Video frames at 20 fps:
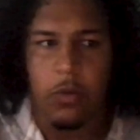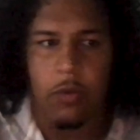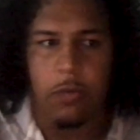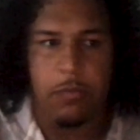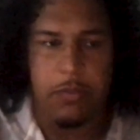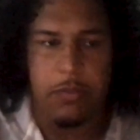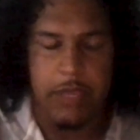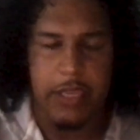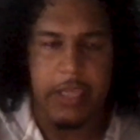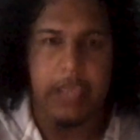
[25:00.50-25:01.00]

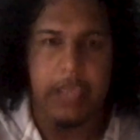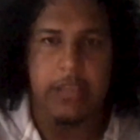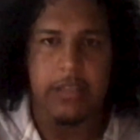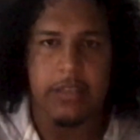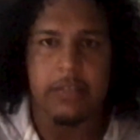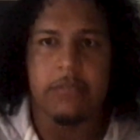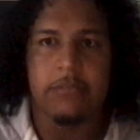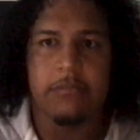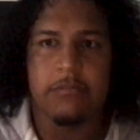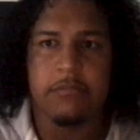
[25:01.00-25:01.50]
will
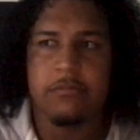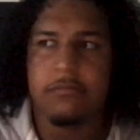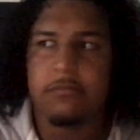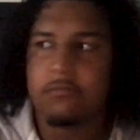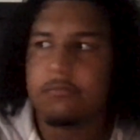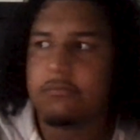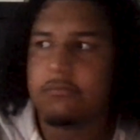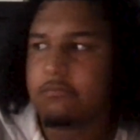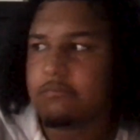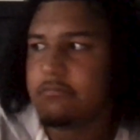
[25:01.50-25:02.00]
be
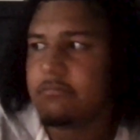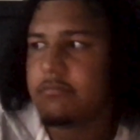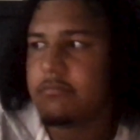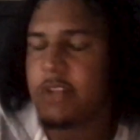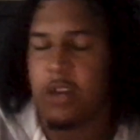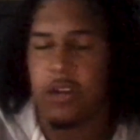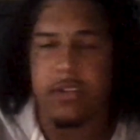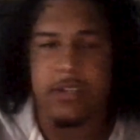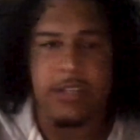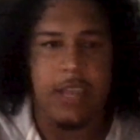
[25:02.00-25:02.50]
you
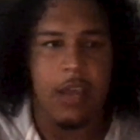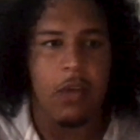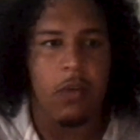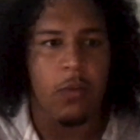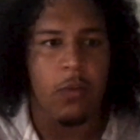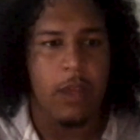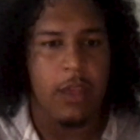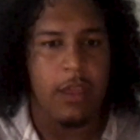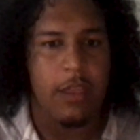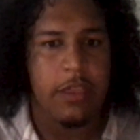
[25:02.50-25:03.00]
know
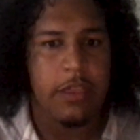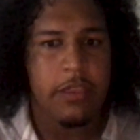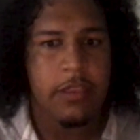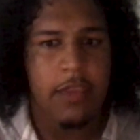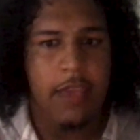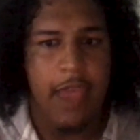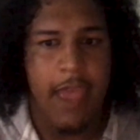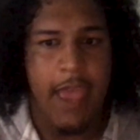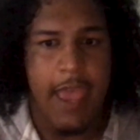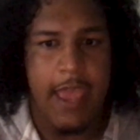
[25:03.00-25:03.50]
dealt with
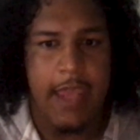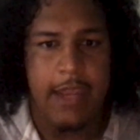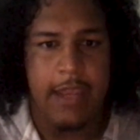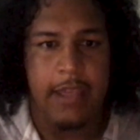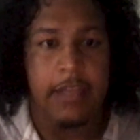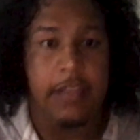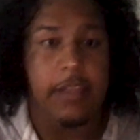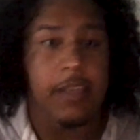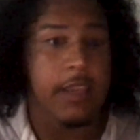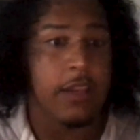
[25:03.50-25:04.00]
mm-hmm. and
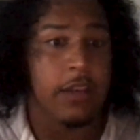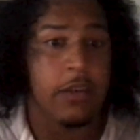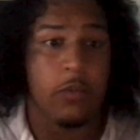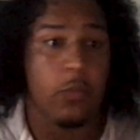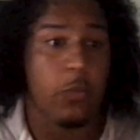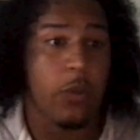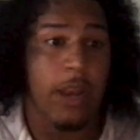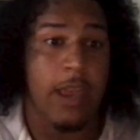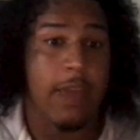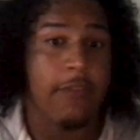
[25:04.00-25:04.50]
in, in
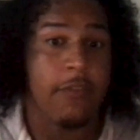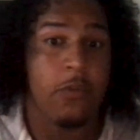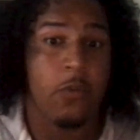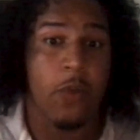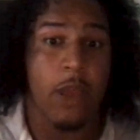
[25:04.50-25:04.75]
whatever way